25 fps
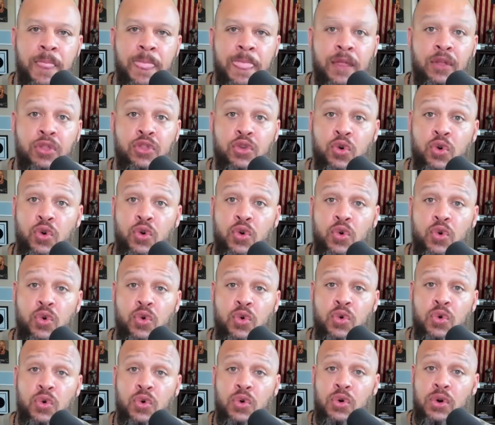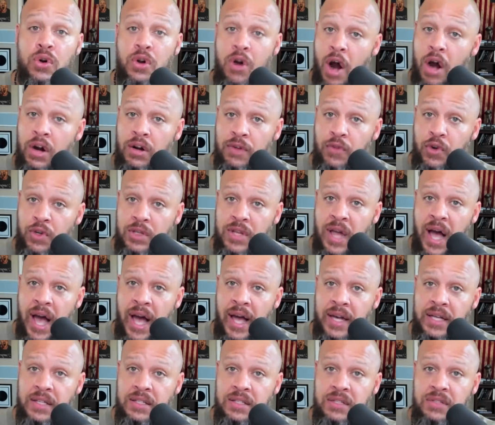through carnivore
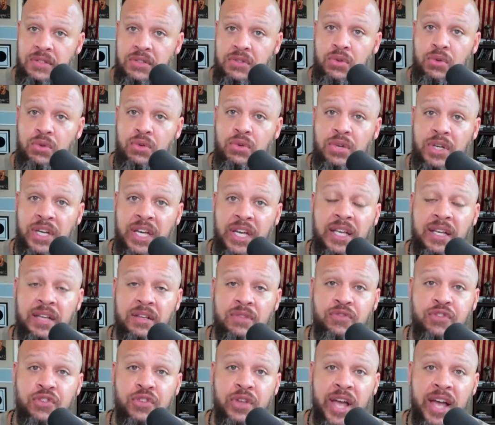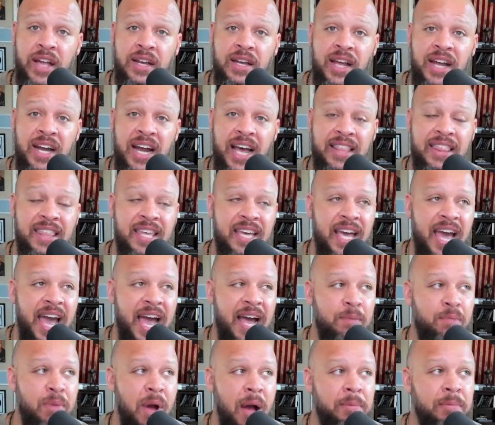diets through eat and, and i think it
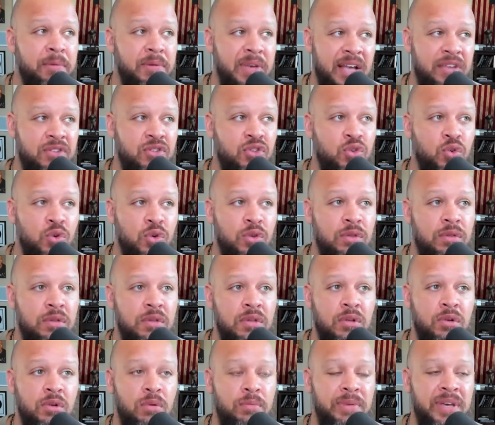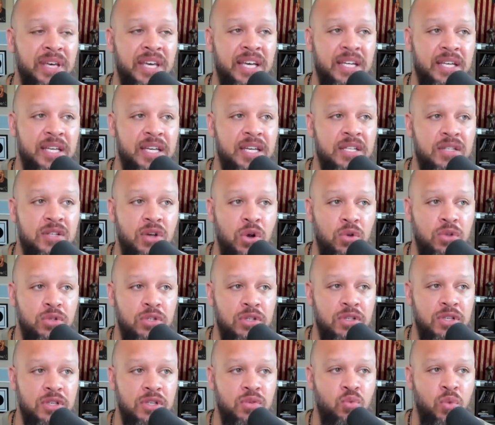ha- probably has to do with you know being in
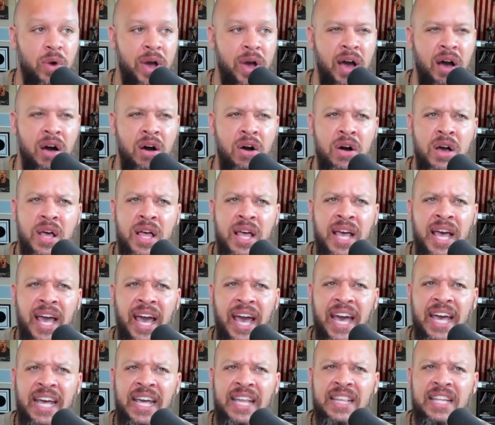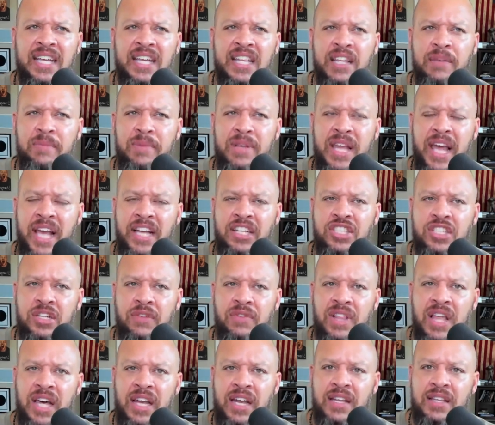ketosis as well and the elimination of
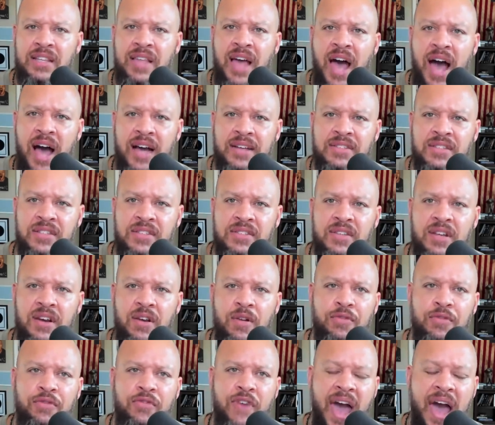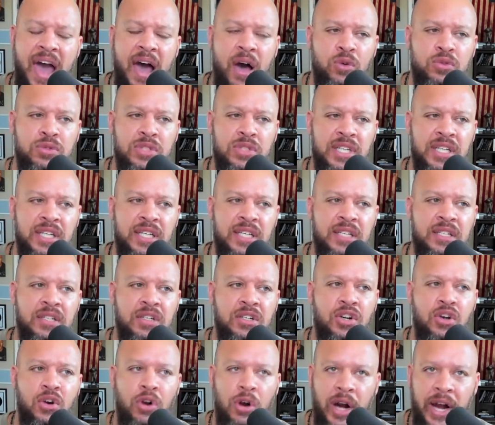a lot of toxins that are found
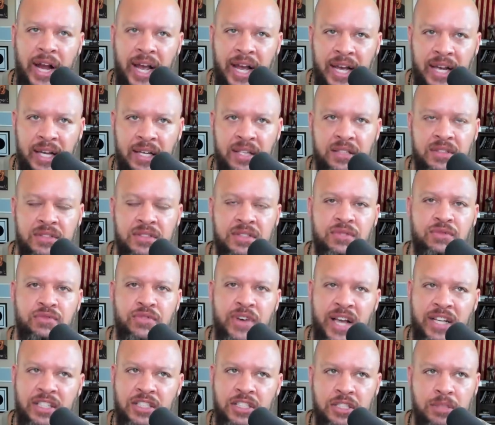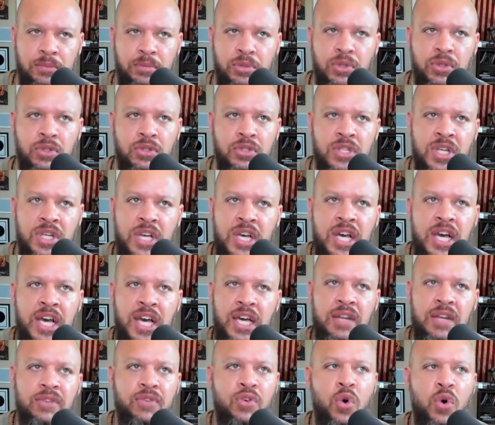in grains and vegetables
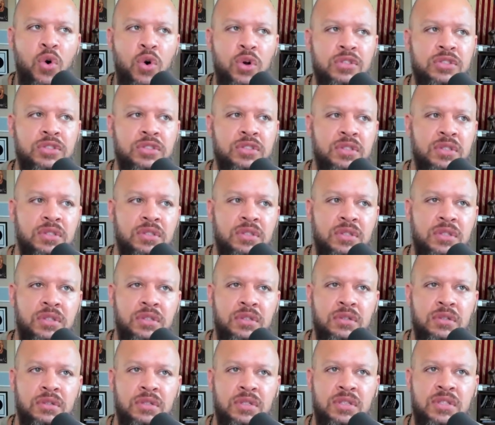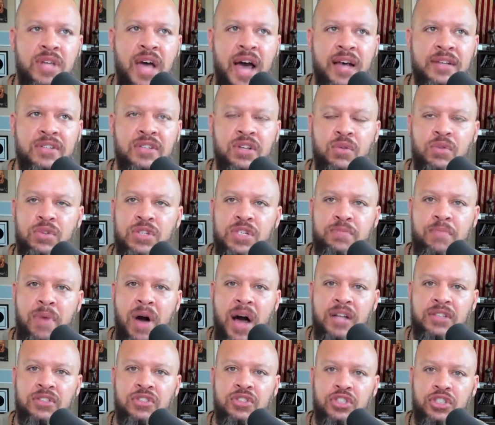and of course the you know the toxic
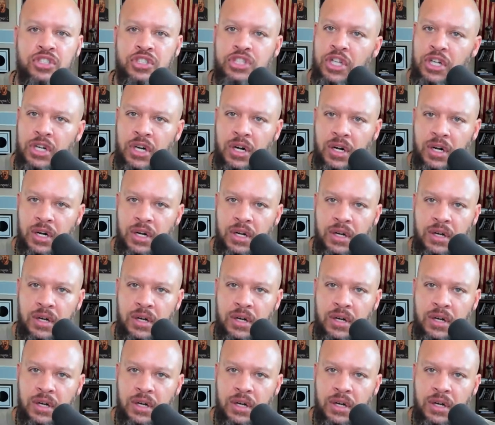response to sugar